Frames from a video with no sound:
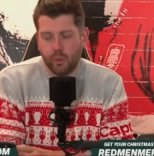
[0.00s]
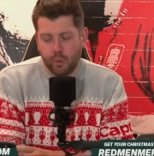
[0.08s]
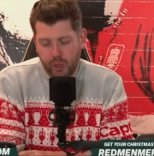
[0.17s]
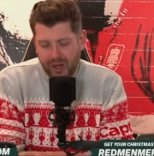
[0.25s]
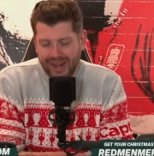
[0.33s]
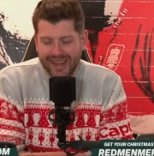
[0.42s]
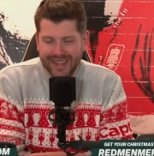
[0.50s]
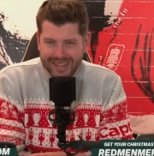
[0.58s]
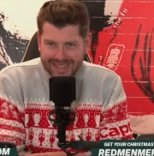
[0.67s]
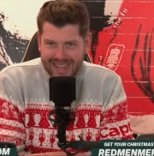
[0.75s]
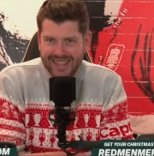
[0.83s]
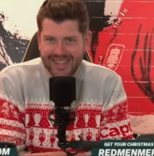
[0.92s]
We got a little
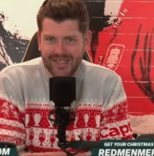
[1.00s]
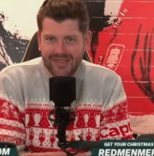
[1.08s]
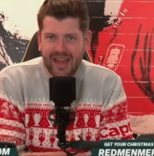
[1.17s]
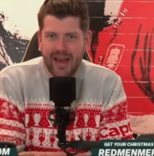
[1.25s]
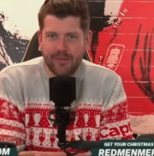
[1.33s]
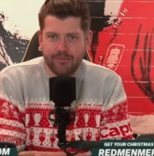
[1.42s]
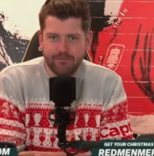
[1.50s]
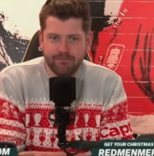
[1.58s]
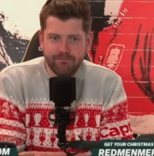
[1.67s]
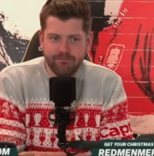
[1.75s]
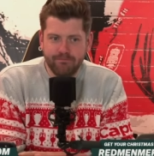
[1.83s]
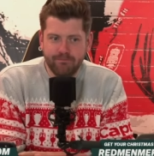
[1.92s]
sense of that
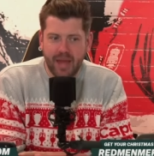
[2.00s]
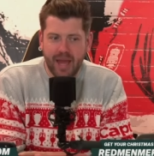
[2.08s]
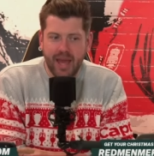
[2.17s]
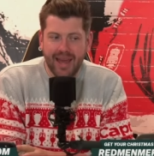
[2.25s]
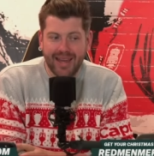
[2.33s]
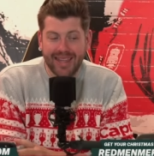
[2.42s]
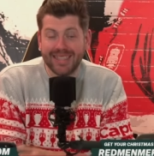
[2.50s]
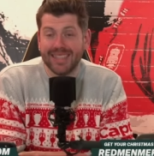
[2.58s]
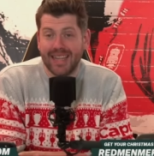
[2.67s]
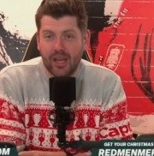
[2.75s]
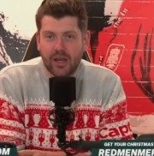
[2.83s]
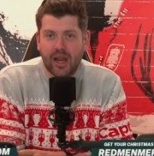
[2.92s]
against
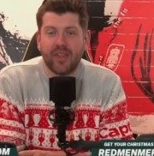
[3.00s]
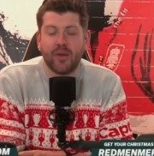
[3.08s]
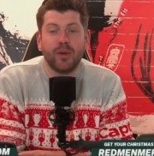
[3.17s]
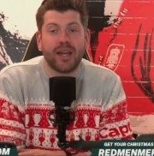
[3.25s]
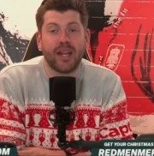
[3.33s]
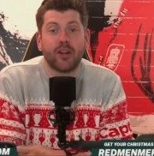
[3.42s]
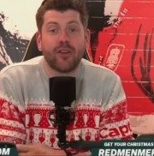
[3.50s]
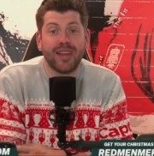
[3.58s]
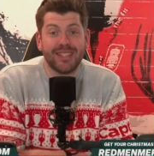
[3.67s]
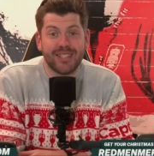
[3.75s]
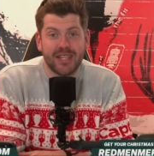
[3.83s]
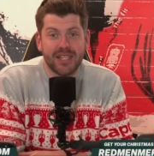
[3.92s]
Lyon. I think we'll get a
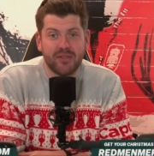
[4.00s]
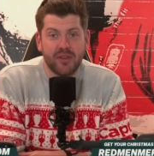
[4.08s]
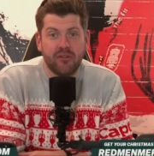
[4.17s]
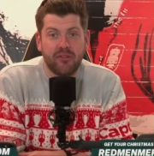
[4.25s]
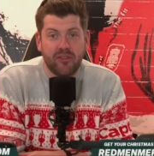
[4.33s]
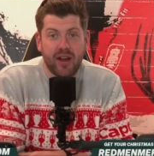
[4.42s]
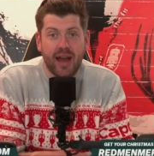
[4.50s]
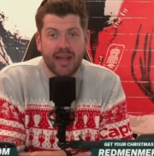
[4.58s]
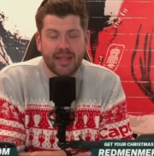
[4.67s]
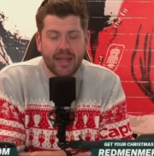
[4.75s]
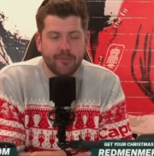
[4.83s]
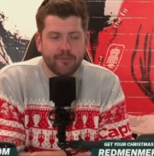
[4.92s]
greater sense of it on
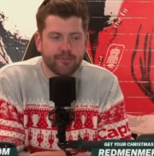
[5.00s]
Friday.